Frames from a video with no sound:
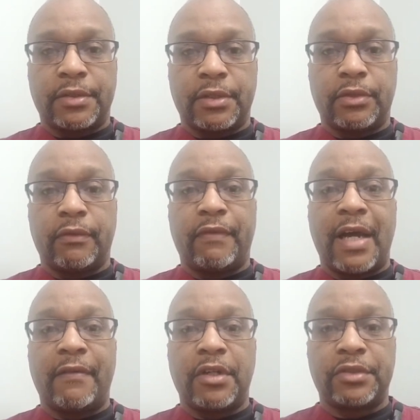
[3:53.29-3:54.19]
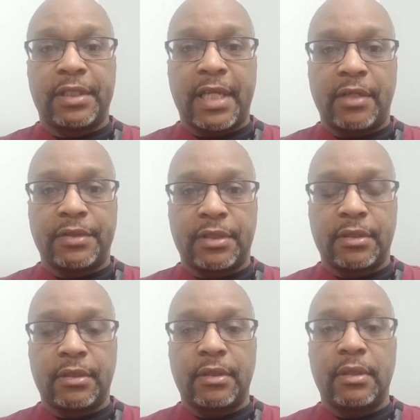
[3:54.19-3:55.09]
to $500,000
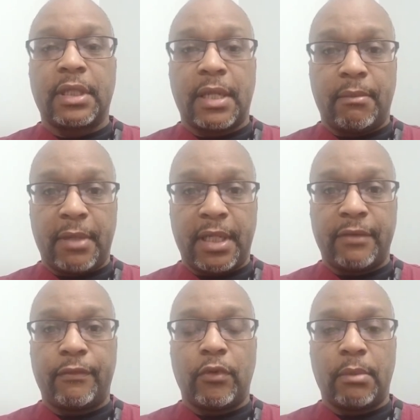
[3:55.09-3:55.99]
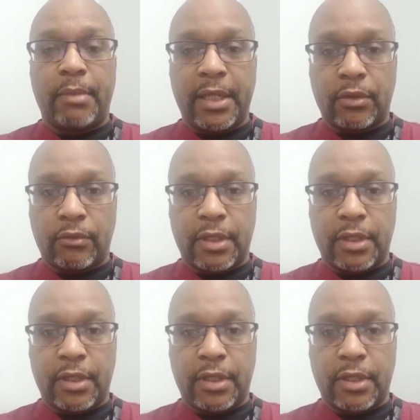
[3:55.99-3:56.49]
can mean for a bakery.